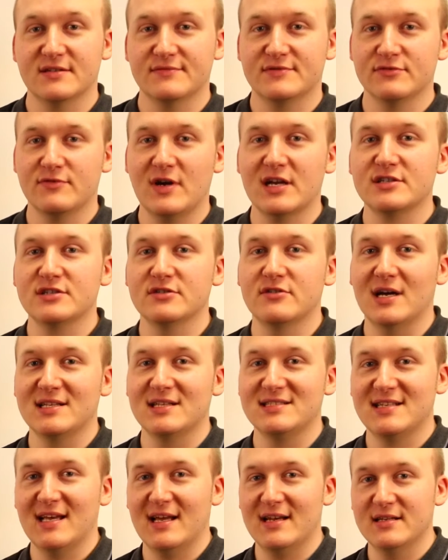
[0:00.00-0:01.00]
of directional
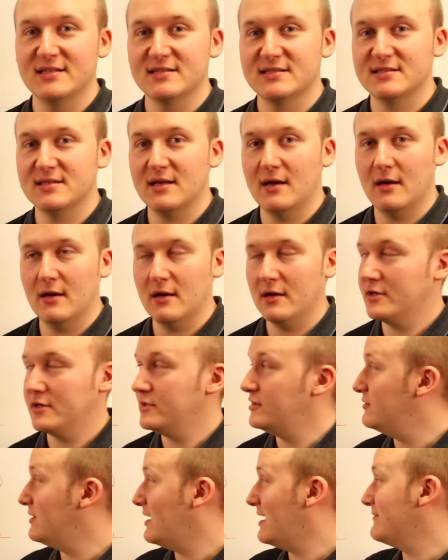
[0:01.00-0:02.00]
antennas are
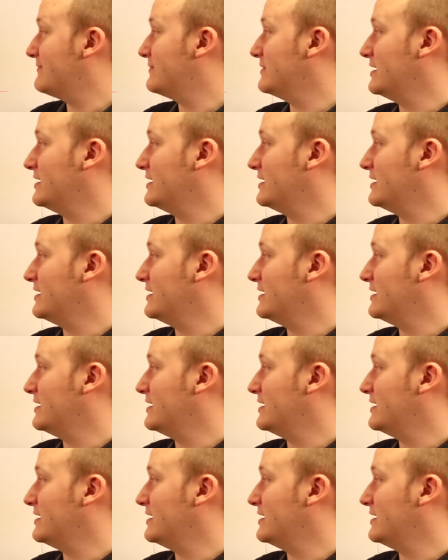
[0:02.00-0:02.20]
you have